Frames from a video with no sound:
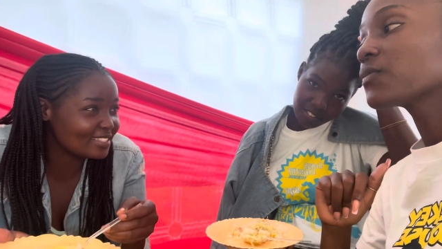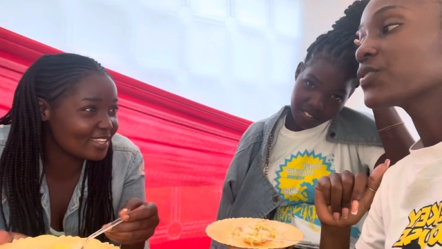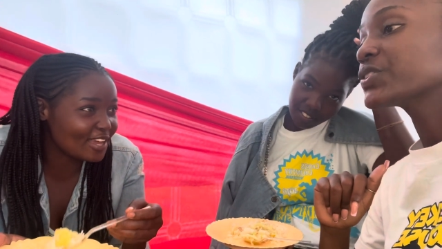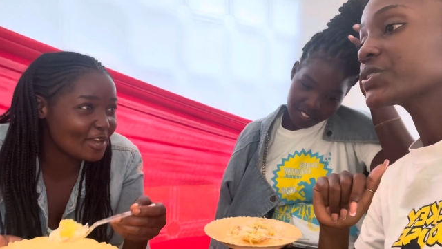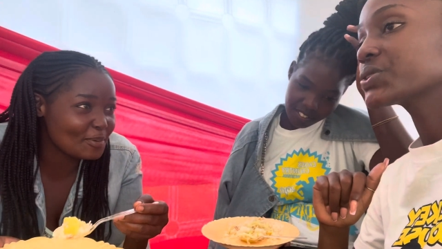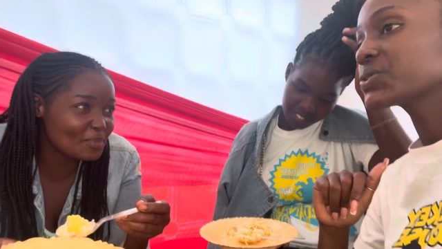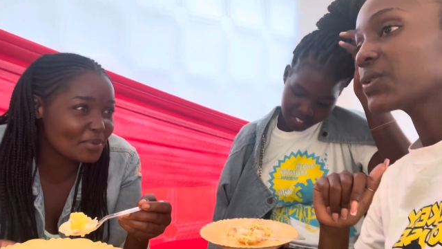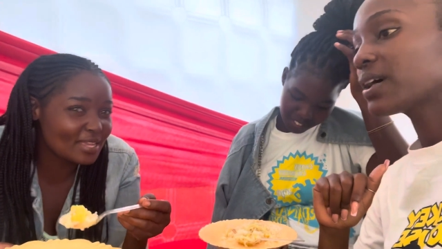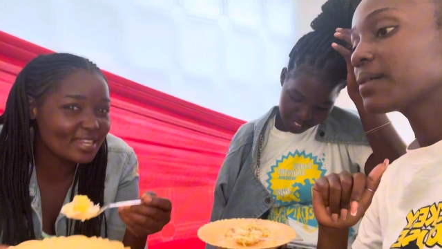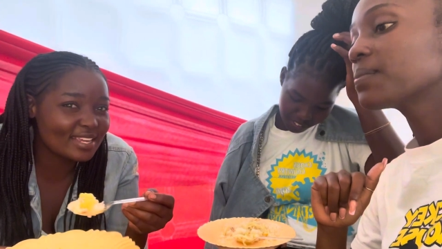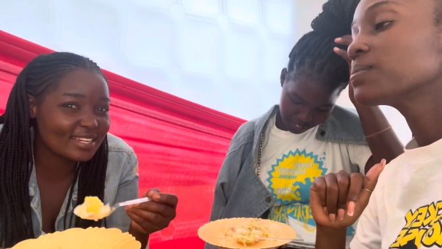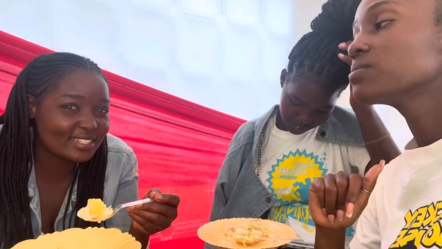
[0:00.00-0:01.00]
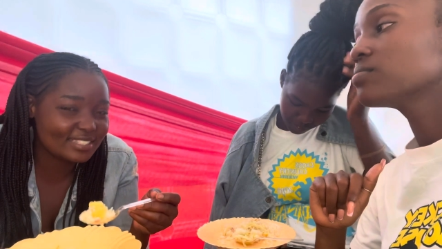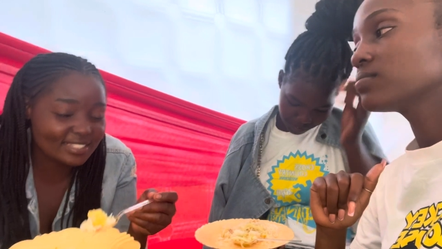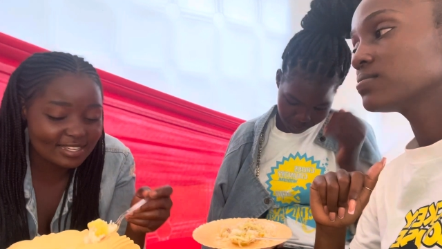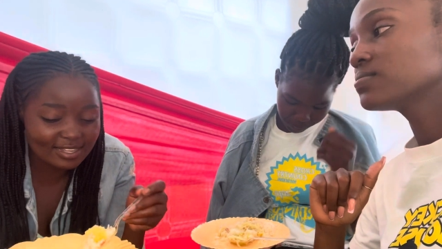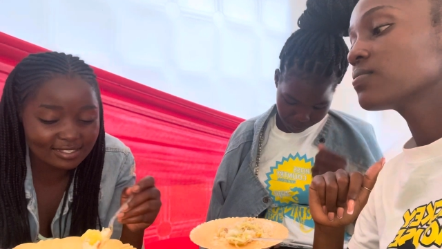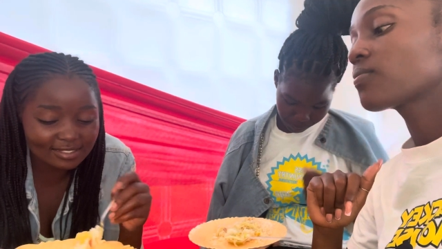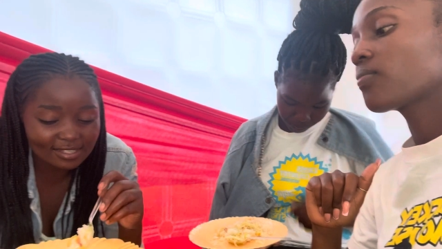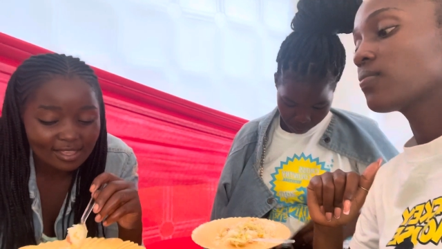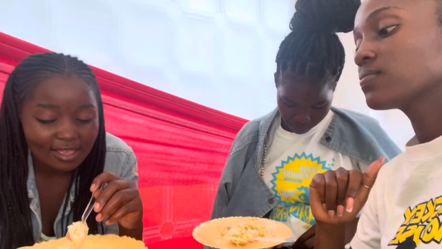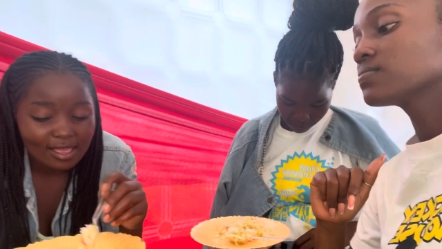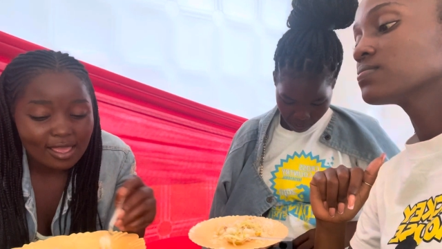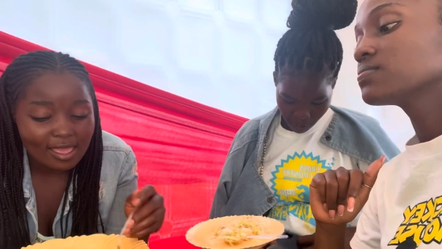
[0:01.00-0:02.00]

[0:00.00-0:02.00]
Speaker 1: around sure. me delicious